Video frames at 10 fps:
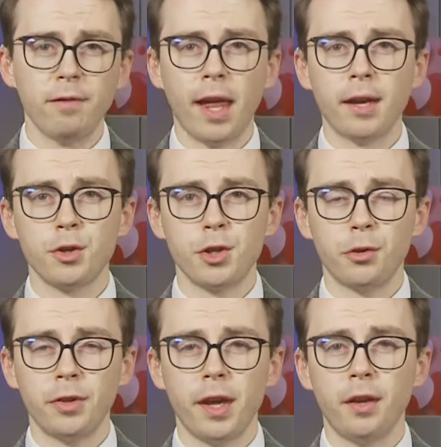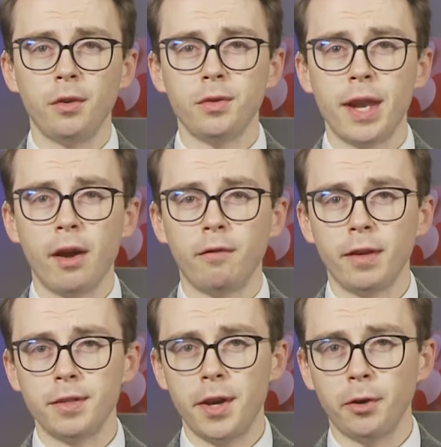last year, the 8 News Now
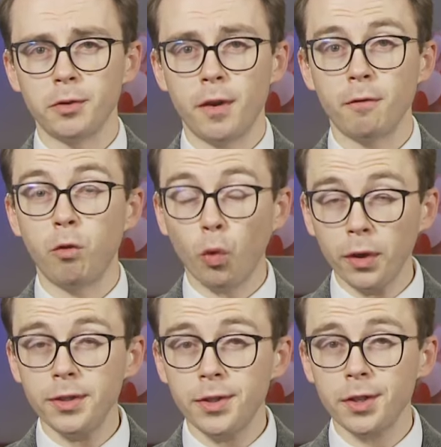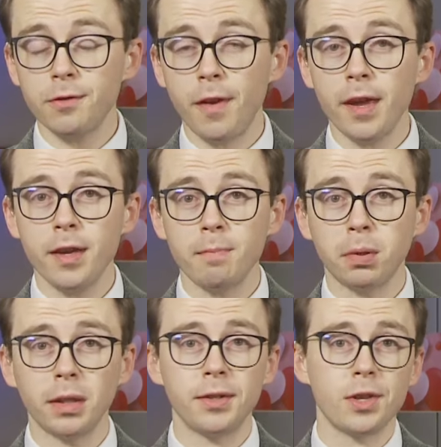investigators found 46 vacant
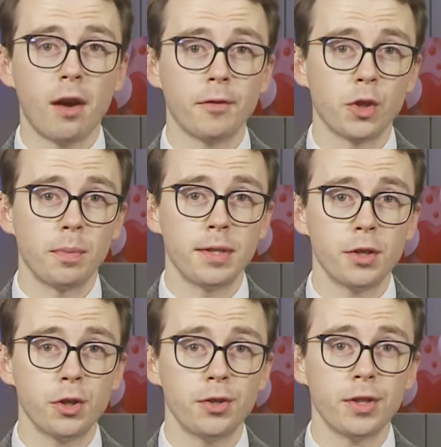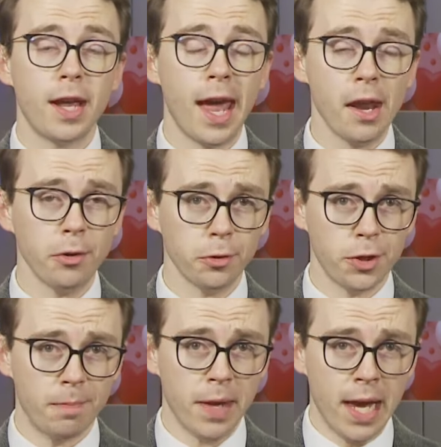police officer positions in Henderson.